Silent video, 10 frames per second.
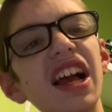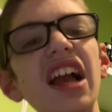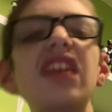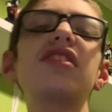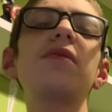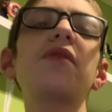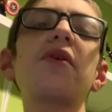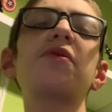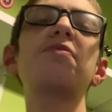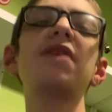Adam
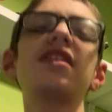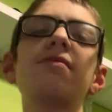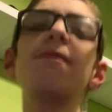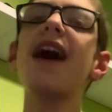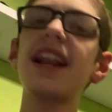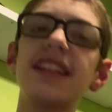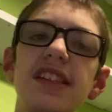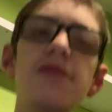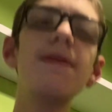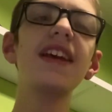sometimes to be as bad as
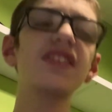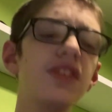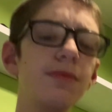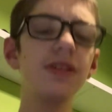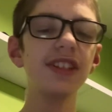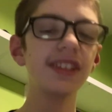his victims.